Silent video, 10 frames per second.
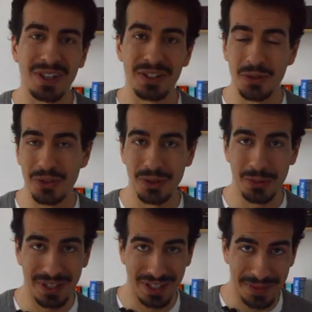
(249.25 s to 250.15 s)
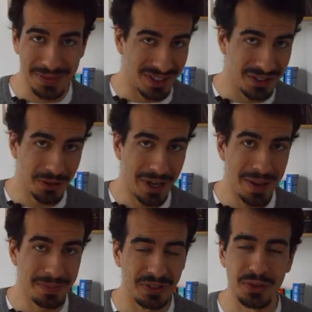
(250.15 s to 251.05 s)
A user when comes in your
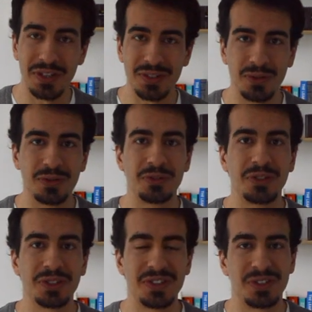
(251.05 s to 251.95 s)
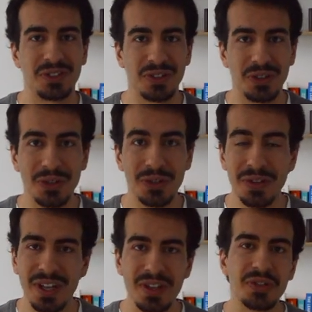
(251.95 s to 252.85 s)
app is trying to fulfill a certain
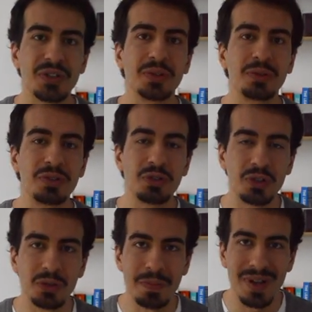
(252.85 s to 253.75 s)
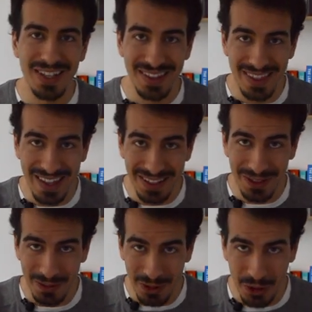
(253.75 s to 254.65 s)
goal, so you should make
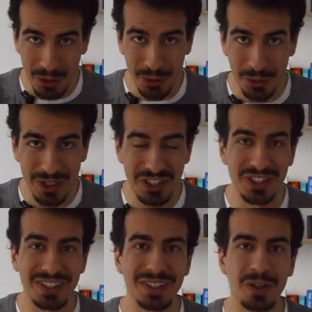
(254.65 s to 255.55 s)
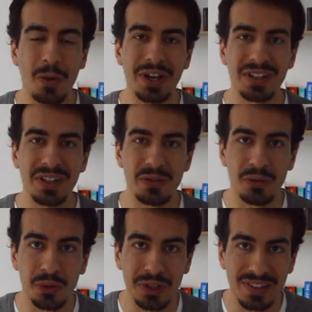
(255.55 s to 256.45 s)
that goal reaching quite
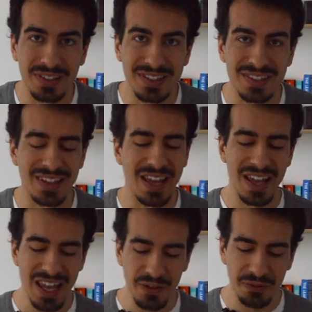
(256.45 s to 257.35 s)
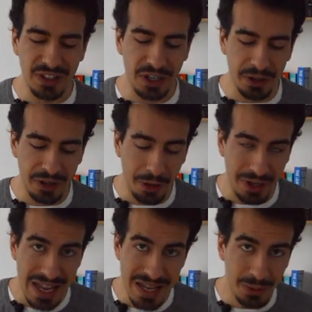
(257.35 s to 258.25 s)
effortless. If they are
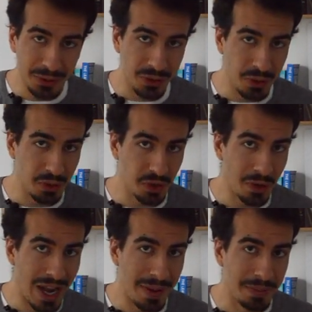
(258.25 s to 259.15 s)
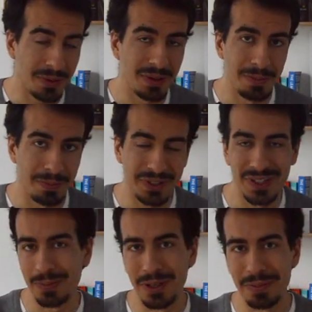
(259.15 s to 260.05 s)
not able to use your app,
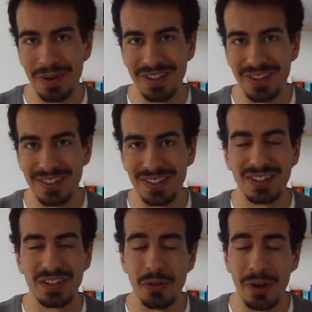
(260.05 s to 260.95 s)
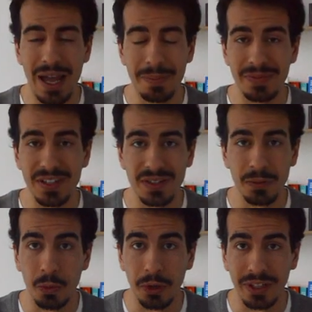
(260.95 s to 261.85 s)
please bear in mind this, your app
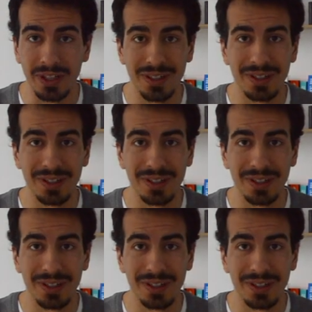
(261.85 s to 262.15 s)
doesn't work.